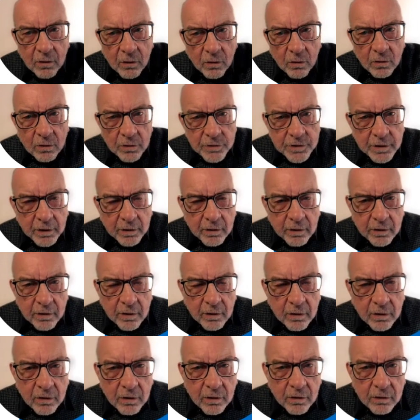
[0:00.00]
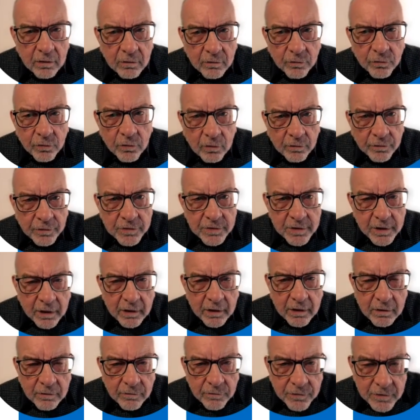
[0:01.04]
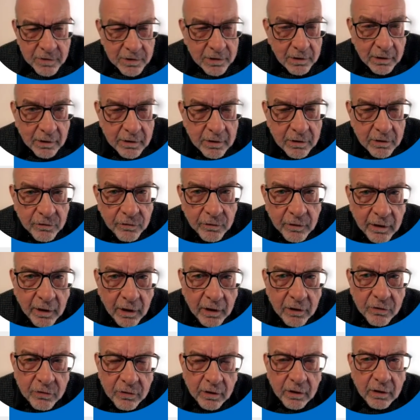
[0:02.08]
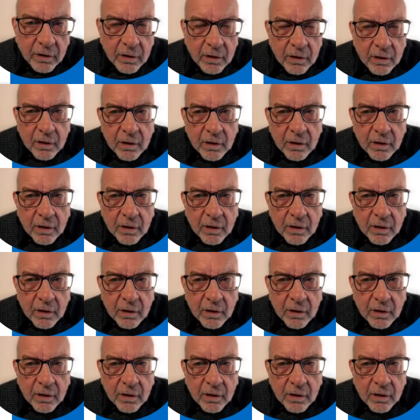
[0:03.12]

Also, that there are full facilities for catering,